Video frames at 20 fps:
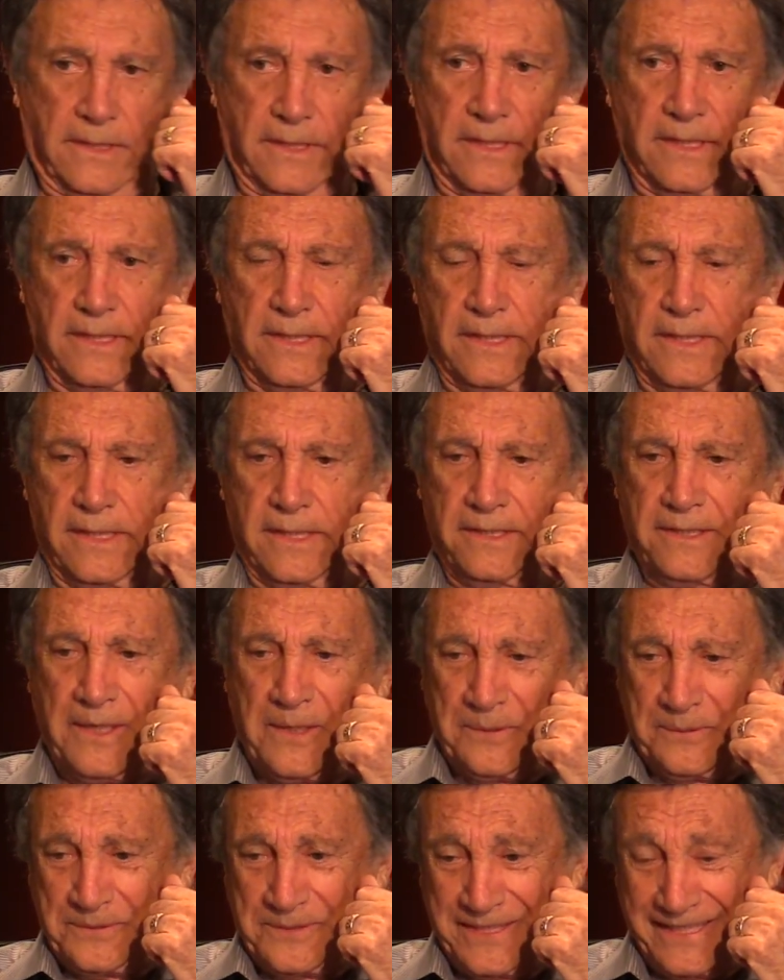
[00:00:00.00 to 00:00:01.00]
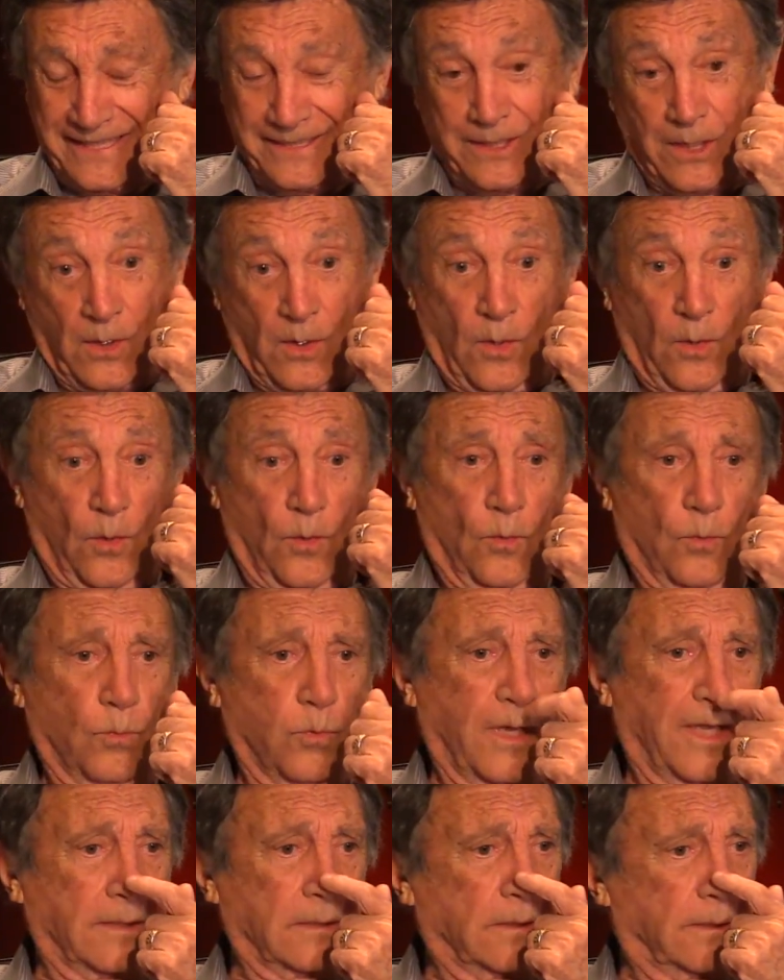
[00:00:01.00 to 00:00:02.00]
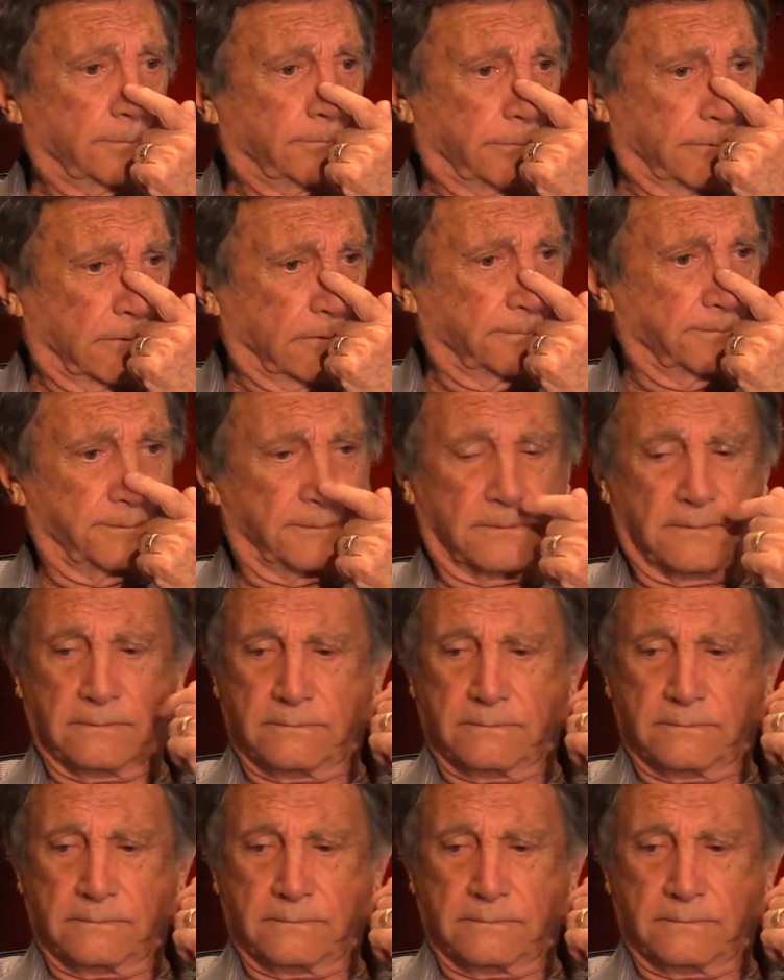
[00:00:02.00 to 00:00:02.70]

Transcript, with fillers: And I said, well.